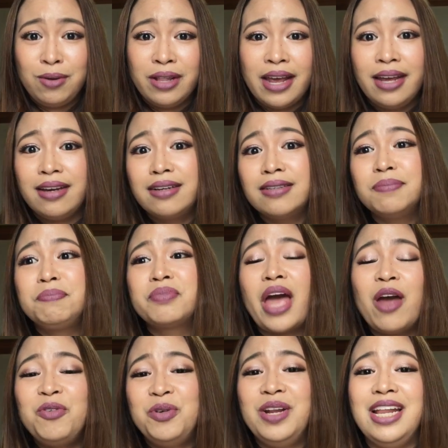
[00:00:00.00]
Like,
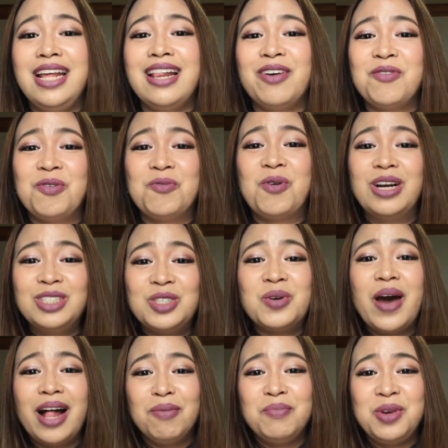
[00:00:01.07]
I really want
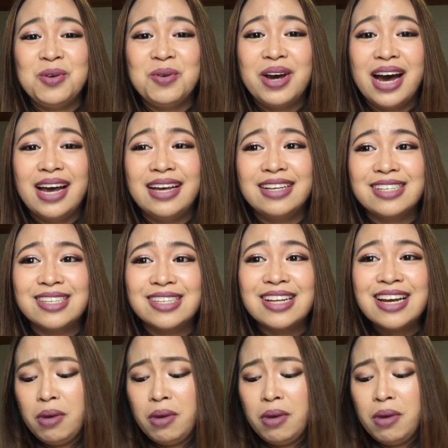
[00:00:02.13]
to help you guys